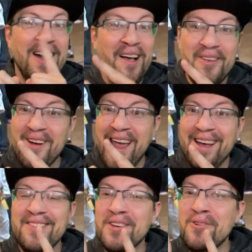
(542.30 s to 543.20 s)
other
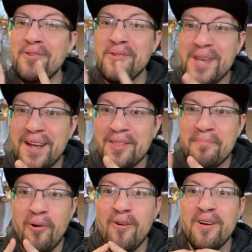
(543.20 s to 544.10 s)
hand, the dude who kicked the
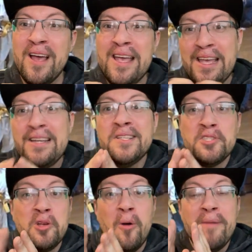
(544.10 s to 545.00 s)
board, he needs
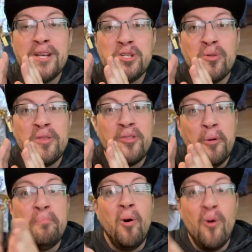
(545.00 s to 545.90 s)
to go make sure that
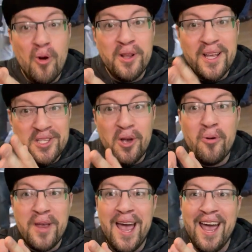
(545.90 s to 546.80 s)
the board is
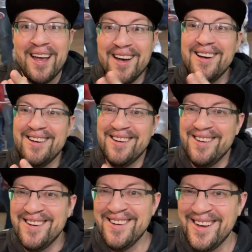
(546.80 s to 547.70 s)
okay.
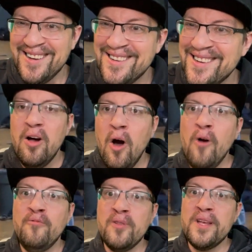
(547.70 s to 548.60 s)

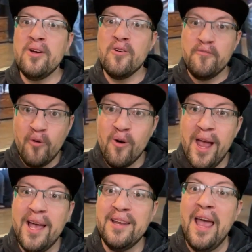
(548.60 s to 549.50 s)
Hopefully her
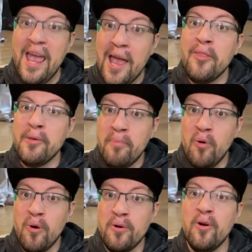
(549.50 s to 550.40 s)
forehead and the
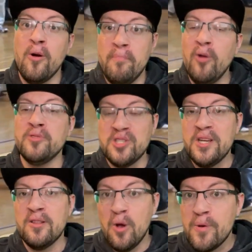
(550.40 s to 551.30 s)
board are both
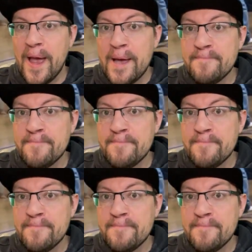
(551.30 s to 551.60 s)
still okay.